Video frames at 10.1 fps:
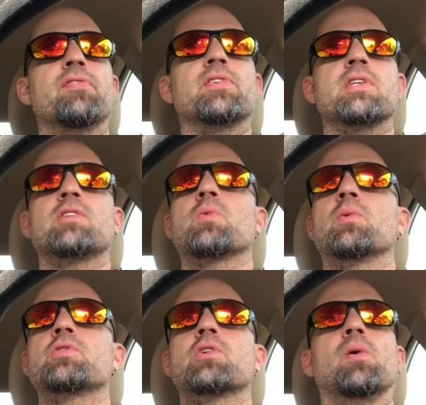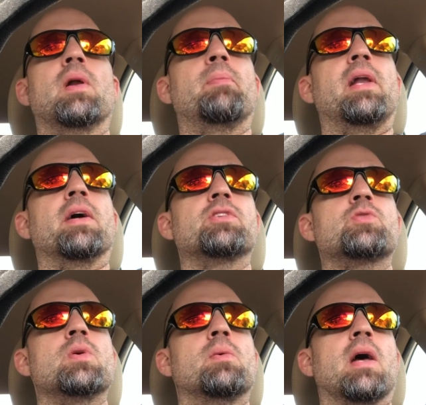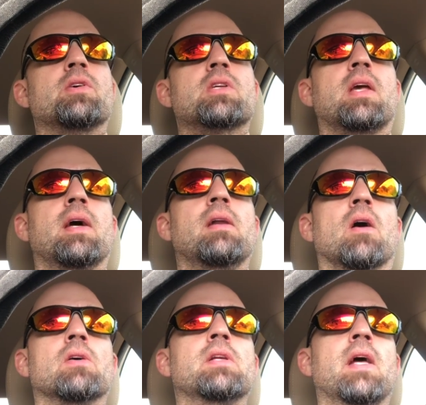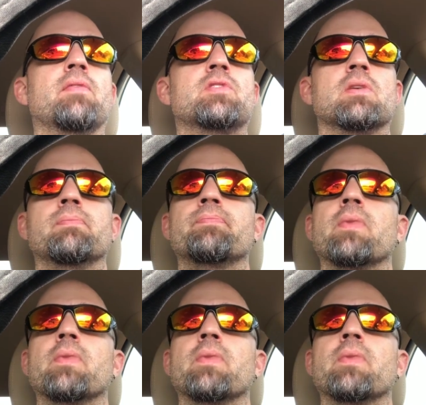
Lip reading: because that's what was going up and down the street when I was a kid, Harley Davidson.